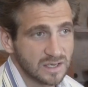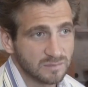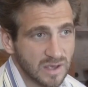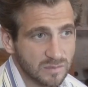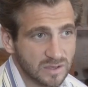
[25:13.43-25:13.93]

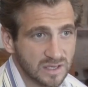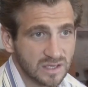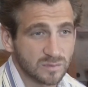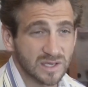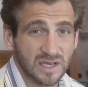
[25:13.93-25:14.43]
Maybe
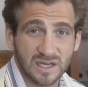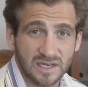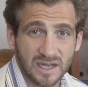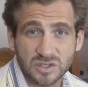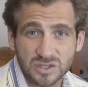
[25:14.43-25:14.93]
the beginning
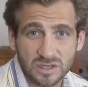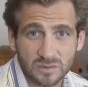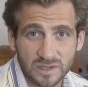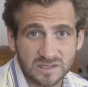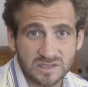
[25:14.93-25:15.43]
of next year
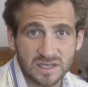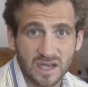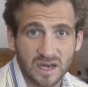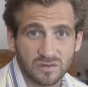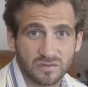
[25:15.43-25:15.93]
we can see
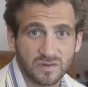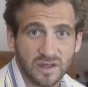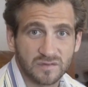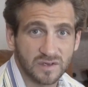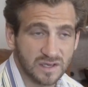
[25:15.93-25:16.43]
kind of
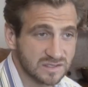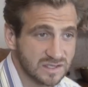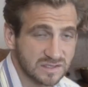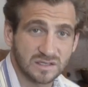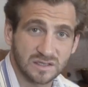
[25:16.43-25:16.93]
if it
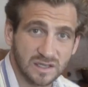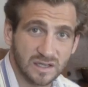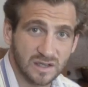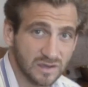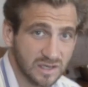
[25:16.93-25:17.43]

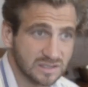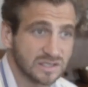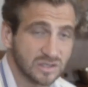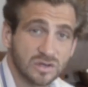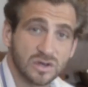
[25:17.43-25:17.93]

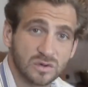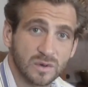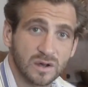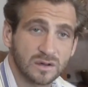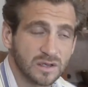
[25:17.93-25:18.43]
continued to do
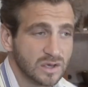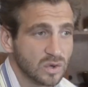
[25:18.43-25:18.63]
well,